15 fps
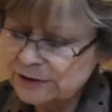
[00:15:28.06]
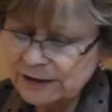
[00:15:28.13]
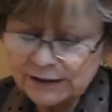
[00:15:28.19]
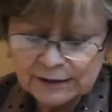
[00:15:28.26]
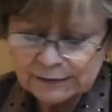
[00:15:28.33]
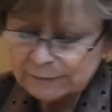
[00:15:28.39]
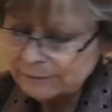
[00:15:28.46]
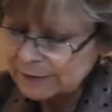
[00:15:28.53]

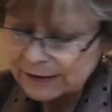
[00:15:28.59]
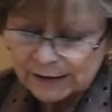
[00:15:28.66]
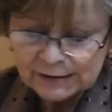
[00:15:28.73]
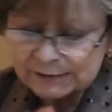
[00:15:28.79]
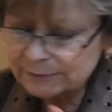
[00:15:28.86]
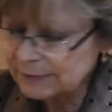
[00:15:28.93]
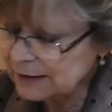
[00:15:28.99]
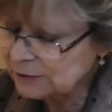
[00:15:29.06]
you know,
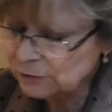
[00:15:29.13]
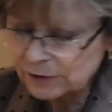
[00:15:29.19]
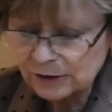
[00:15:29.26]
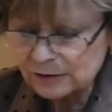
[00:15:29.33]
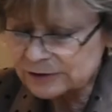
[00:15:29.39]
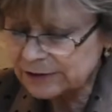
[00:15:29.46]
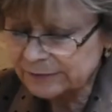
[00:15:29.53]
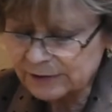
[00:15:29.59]

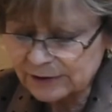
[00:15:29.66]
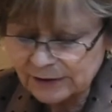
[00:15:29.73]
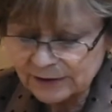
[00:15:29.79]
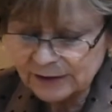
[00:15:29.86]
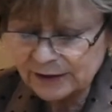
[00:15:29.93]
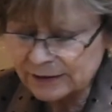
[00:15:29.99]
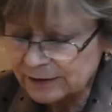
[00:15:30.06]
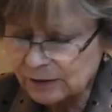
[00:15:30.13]
I
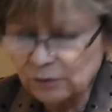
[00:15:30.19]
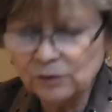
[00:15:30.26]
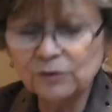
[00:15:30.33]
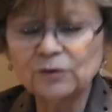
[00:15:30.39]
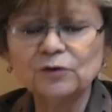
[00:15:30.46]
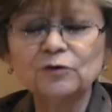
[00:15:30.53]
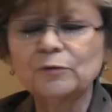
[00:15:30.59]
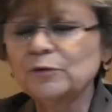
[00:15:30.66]
hate you, I
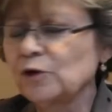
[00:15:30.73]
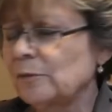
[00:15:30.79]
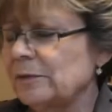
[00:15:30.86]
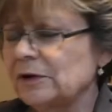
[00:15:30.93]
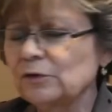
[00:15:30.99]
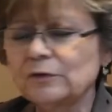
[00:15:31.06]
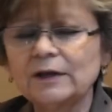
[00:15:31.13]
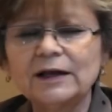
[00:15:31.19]
can't
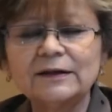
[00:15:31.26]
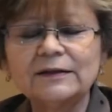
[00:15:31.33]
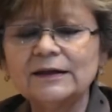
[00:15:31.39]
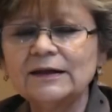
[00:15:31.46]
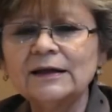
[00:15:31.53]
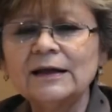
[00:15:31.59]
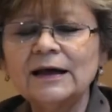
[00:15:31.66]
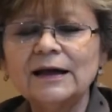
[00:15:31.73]
forgive you, get
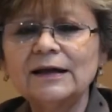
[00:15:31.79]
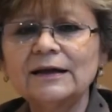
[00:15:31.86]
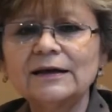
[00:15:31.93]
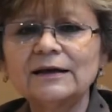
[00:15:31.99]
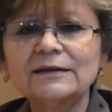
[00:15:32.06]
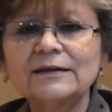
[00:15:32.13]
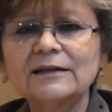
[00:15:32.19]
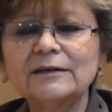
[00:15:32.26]
away from me. Let's
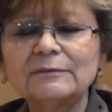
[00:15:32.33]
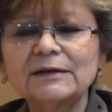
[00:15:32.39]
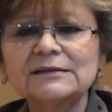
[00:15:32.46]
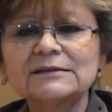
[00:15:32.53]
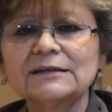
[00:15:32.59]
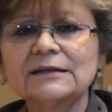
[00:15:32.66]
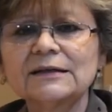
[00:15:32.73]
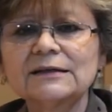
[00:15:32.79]
just say
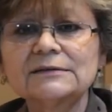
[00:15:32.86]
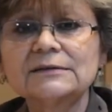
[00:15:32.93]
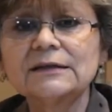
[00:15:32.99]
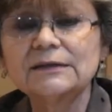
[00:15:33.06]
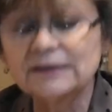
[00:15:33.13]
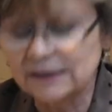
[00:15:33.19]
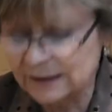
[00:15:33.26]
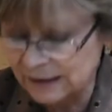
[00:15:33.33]
that that was
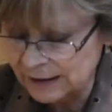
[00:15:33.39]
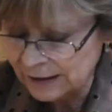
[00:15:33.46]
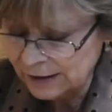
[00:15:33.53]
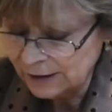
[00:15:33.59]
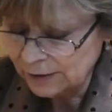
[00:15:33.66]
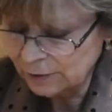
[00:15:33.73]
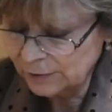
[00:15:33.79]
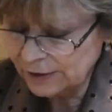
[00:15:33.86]
true.
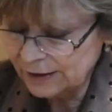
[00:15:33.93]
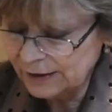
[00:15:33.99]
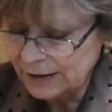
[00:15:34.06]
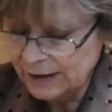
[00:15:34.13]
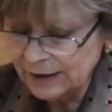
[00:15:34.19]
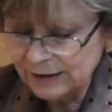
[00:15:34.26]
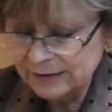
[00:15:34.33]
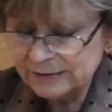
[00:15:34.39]
And
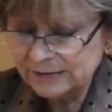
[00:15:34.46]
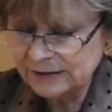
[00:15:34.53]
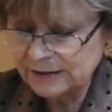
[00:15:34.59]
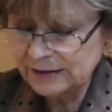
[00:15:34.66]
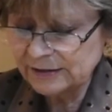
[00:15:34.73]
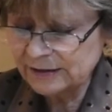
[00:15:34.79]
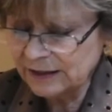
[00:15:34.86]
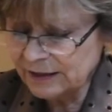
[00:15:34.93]
if
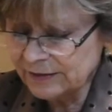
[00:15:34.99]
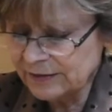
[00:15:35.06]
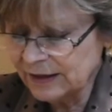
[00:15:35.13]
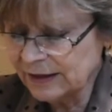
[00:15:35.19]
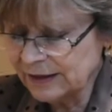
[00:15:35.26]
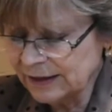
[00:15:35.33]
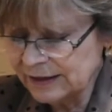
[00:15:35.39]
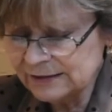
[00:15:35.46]

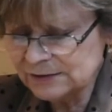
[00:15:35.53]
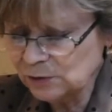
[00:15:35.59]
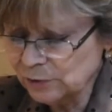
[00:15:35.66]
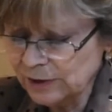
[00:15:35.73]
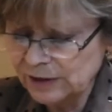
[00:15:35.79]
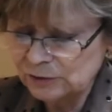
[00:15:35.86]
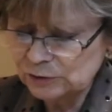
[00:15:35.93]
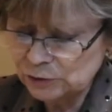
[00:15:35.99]
and uh,
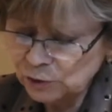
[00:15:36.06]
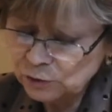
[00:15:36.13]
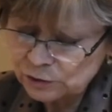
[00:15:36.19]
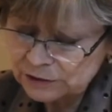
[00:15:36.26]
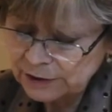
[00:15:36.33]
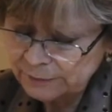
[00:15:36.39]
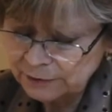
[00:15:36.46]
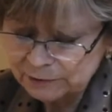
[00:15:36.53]
it's what
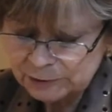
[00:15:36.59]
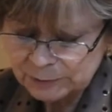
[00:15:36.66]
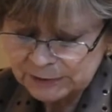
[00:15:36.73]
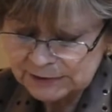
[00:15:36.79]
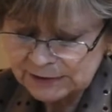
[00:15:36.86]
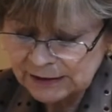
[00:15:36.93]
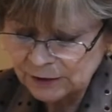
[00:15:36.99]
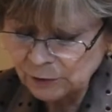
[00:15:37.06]
we were
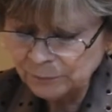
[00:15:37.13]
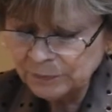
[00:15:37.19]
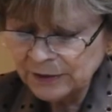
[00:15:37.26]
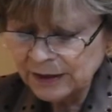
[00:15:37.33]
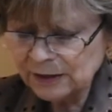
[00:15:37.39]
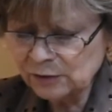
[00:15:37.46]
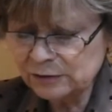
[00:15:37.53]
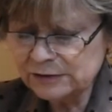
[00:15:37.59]
thinking,
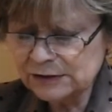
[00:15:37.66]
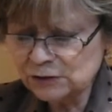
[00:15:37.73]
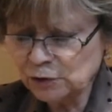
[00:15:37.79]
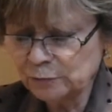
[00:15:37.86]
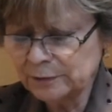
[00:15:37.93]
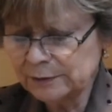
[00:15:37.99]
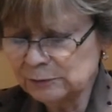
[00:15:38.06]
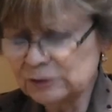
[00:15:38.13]
then let's take
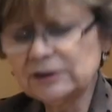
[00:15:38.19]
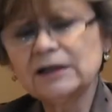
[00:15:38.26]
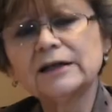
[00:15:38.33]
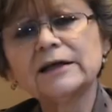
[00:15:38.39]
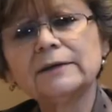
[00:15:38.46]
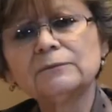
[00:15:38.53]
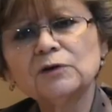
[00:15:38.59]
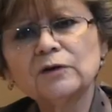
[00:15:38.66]
the example
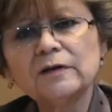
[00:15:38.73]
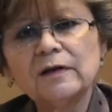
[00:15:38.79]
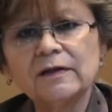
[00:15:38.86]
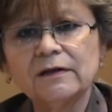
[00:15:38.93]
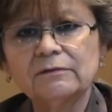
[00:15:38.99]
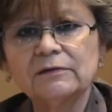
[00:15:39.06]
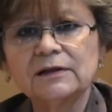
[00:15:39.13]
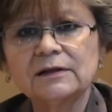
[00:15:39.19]
of
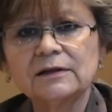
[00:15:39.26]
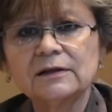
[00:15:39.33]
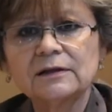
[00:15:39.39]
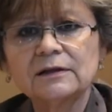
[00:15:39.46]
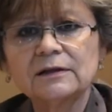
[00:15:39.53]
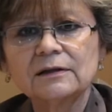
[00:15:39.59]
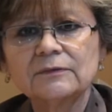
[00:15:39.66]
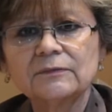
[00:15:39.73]
David.
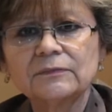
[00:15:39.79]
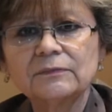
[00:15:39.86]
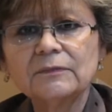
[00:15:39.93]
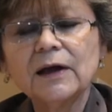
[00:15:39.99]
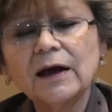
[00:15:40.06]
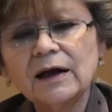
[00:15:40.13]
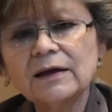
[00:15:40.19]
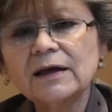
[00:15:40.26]
There is an
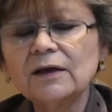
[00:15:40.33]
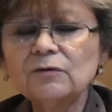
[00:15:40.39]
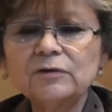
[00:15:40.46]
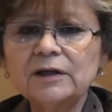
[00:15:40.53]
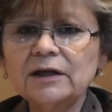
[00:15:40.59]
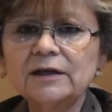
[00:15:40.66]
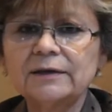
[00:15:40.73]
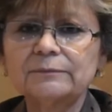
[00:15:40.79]

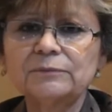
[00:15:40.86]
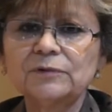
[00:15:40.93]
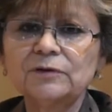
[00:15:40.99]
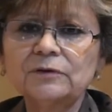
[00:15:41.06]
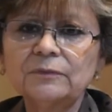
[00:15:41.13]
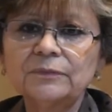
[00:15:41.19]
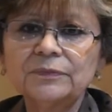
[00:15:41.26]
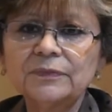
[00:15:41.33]
example that
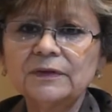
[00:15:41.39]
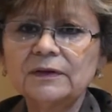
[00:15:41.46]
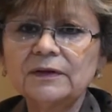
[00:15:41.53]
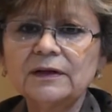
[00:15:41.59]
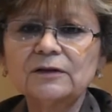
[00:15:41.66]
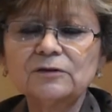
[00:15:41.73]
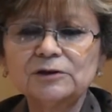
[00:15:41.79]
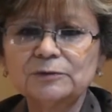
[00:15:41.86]
can
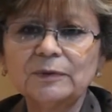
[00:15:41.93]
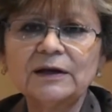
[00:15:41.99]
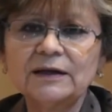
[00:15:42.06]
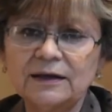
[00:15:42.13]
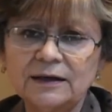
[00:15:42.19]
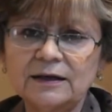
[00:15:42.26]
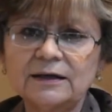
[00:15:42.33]
guide us